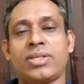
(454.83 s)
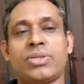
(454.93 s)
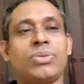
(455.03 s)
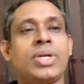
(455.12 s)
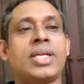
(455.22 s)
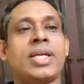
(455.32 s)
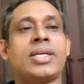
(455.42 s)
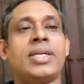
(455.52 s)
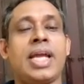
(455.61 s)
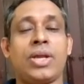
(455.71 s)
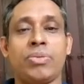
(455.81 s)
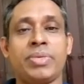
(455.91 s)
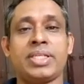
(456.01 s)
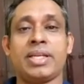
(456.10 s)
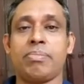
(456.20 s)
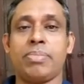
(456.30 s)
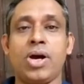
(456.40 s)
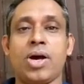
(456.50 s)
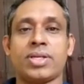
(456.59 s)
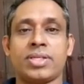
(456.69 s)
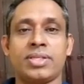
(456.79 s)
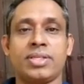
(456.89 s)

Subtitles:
200 nanometer apart,